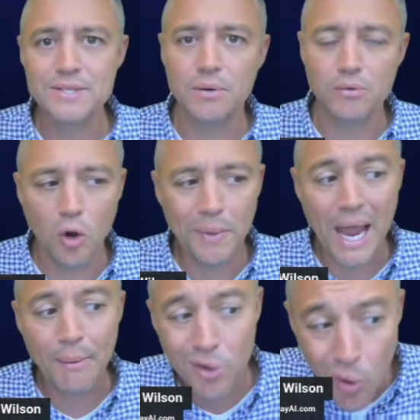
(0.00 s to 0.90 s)
So normally
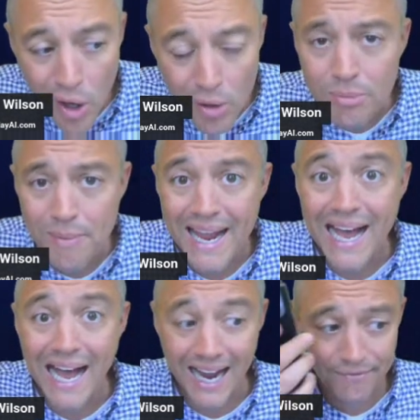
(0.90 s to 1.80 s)
I record with
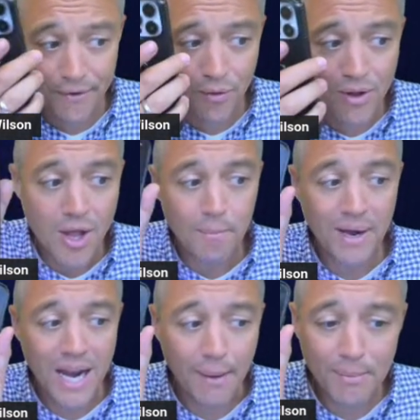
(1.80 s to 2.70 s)
my iPhone,
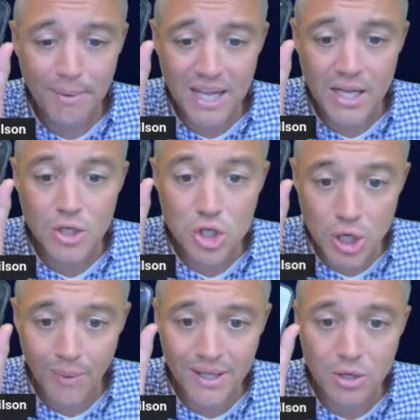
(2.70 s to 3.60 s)
but I'm gonna be
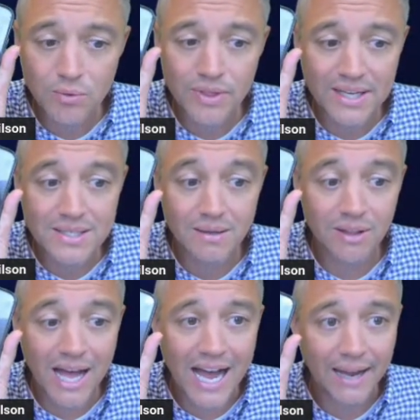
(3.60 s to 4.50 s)
showing you this
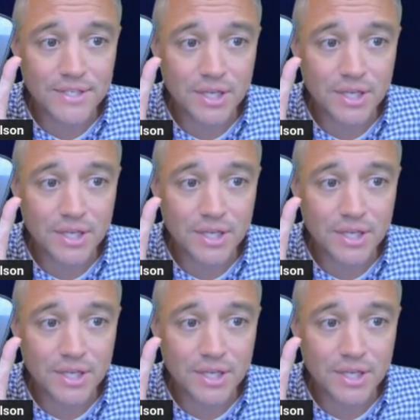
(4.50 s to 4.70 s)
live.